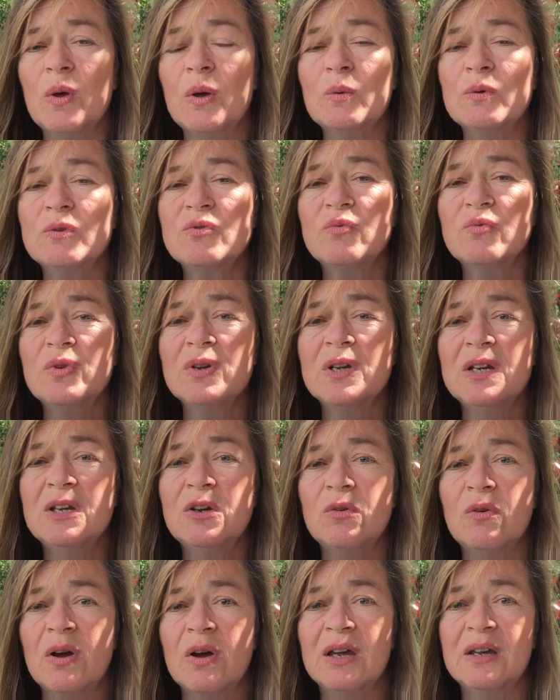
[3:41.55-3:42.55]
It was really
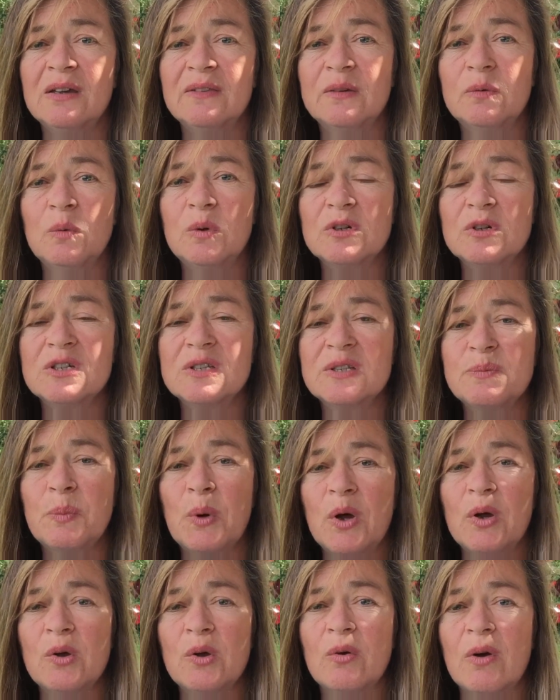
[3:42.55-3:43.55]
great to watch this
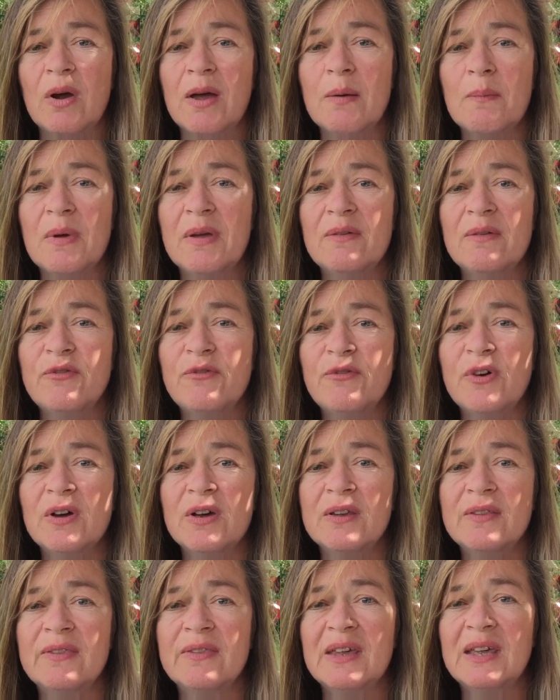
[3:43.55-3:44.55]
program and
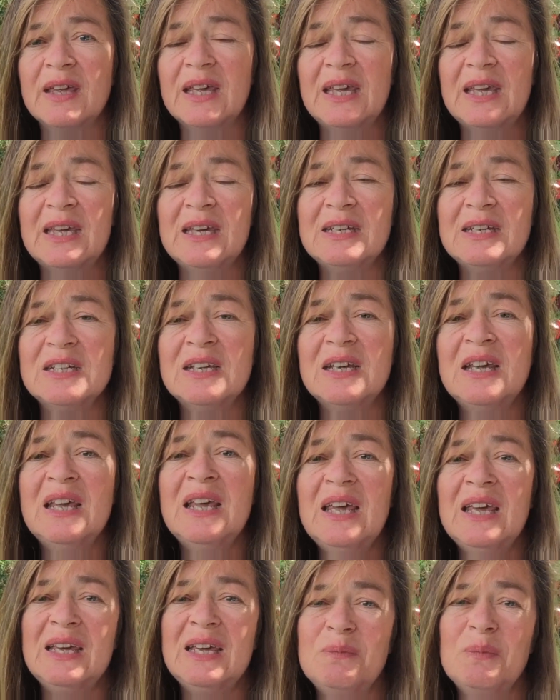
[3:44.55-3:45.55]
find that
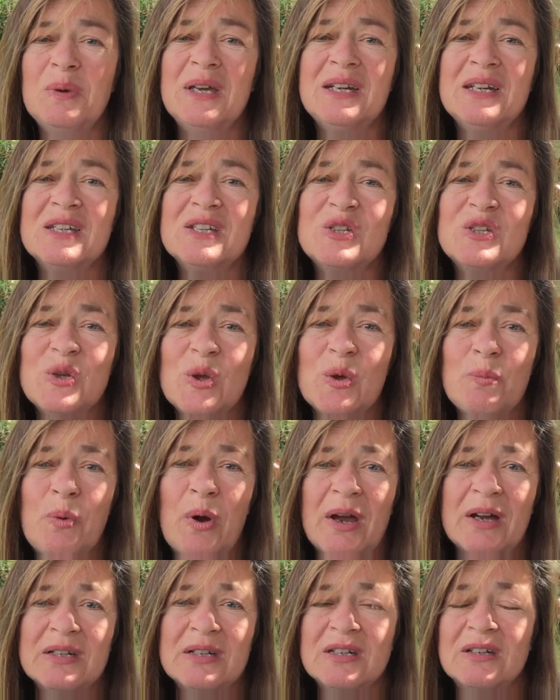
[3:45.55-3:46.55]
he'd made it so
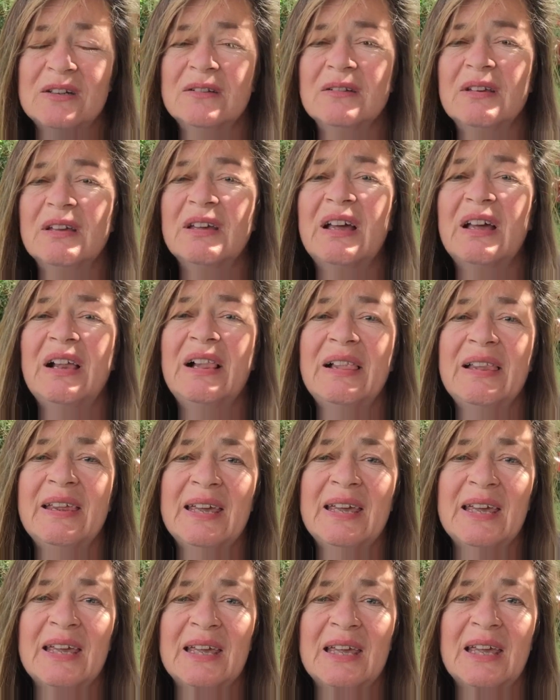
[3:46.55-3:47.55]
practical and
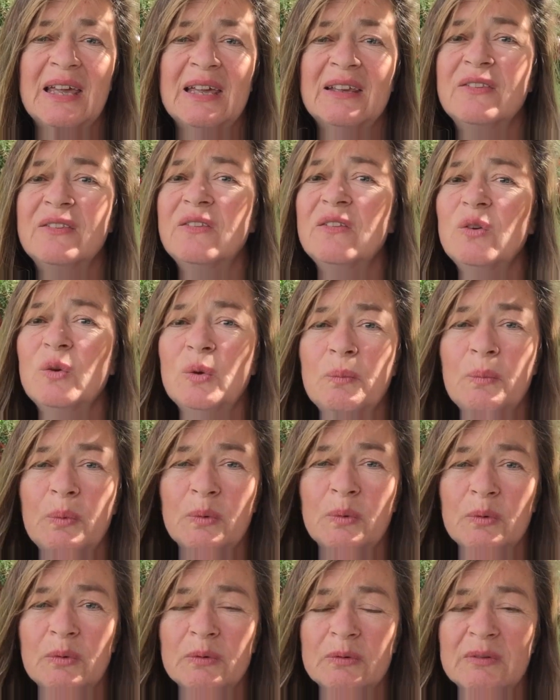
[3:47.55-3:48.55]
clear and
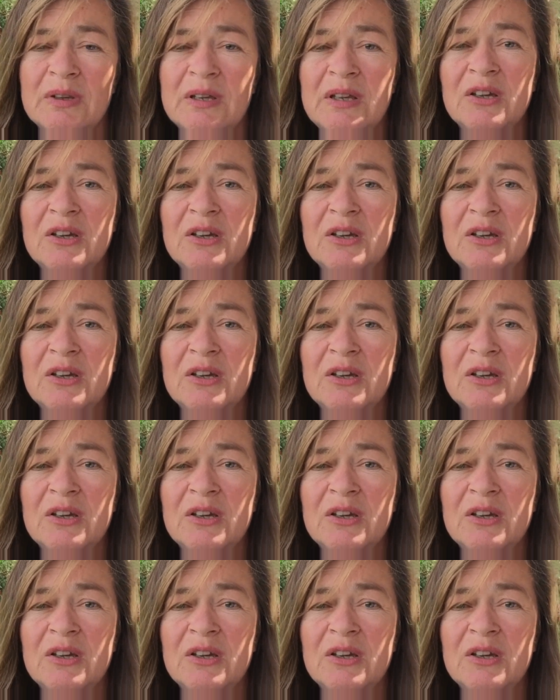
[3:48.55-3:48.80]
doable.